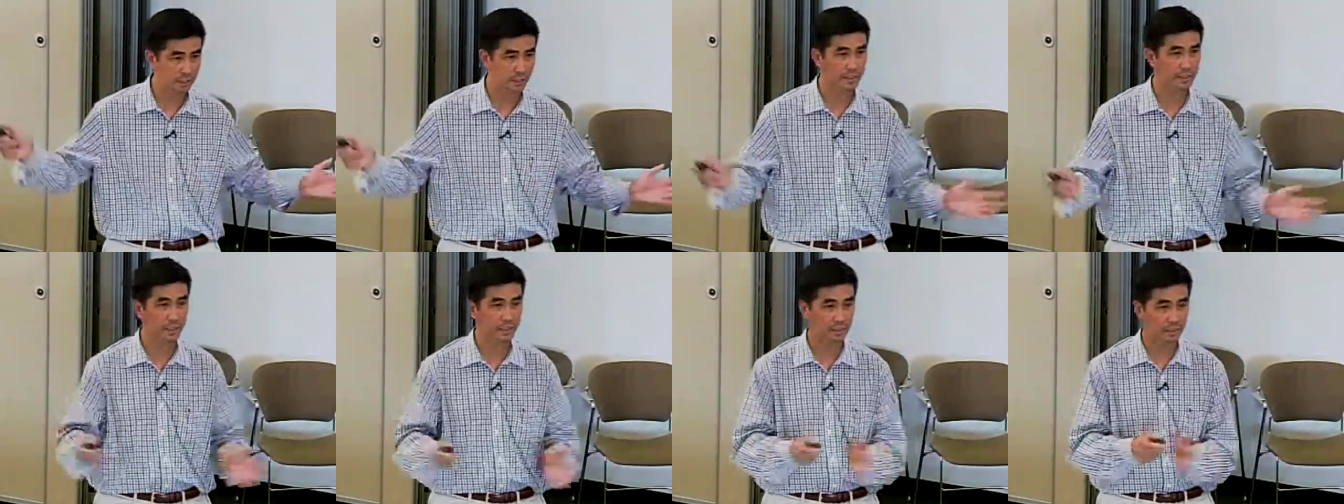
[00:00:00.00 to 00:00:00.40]

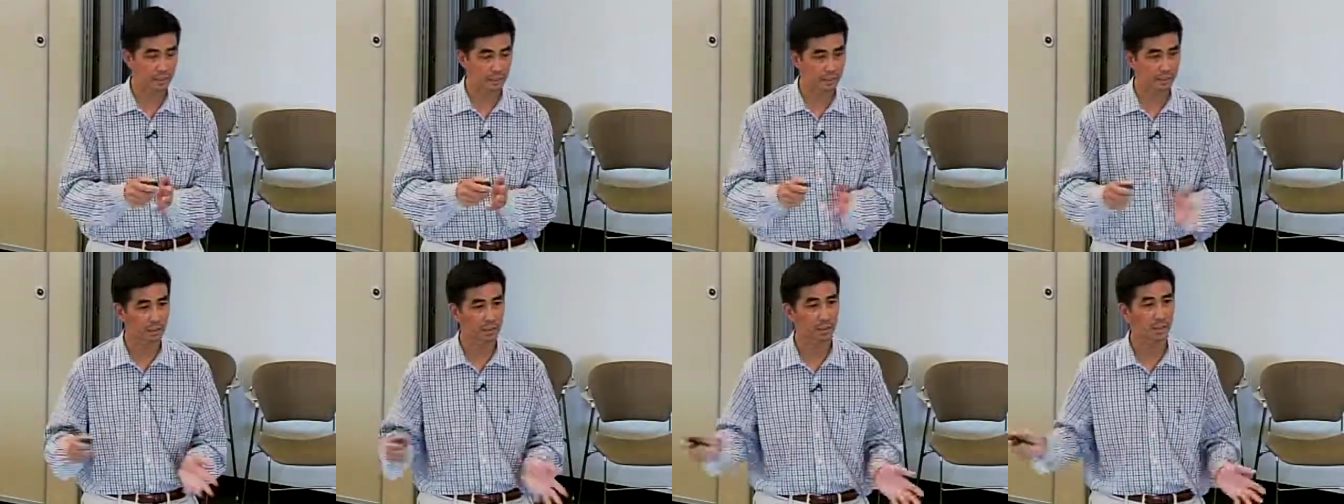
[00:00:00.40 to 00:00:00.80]
they
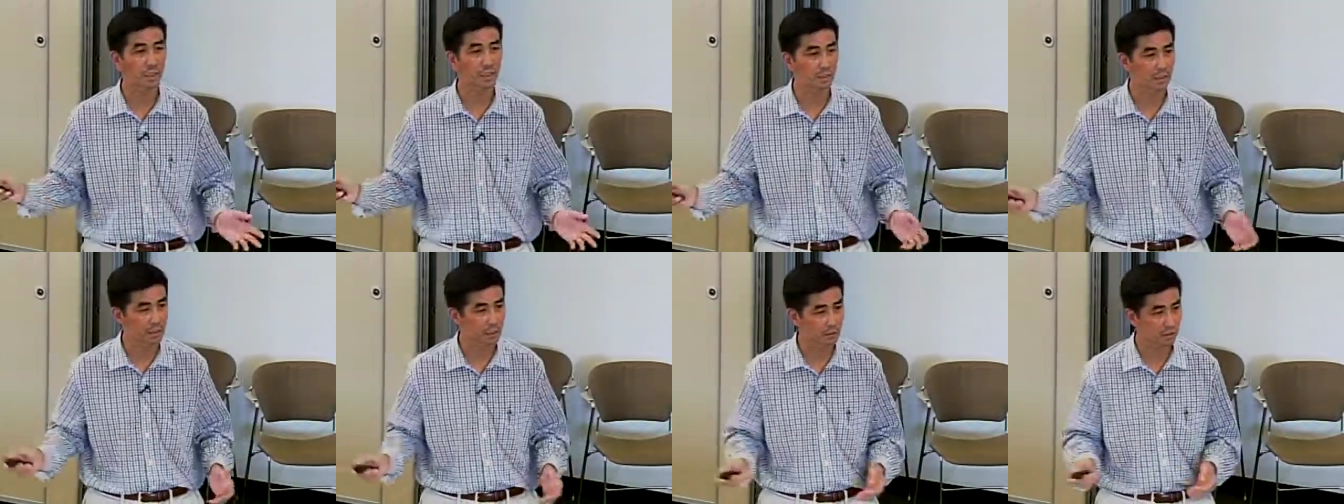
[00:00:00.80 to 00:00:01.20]
tested
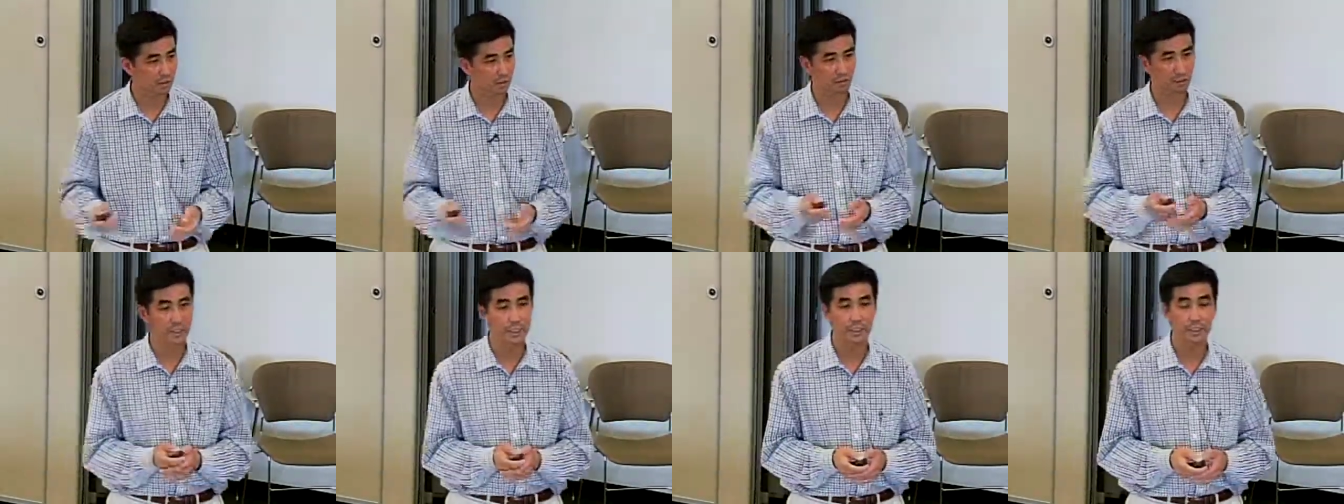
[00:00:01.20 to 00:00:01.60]
adults all
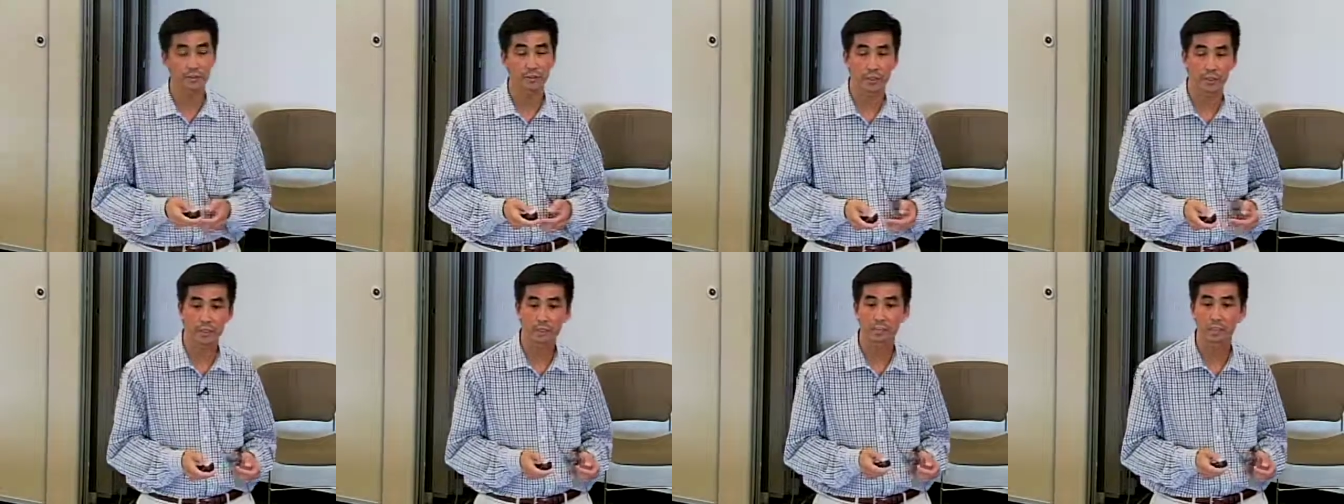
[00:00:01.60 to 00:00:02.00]
over the age
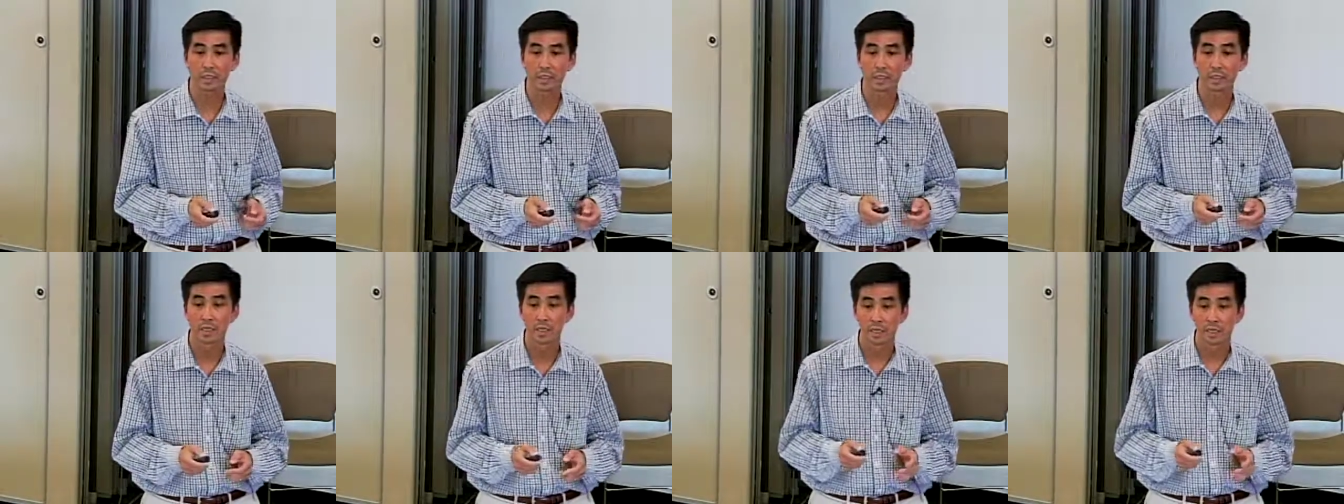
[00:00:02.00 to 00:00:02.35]
range, but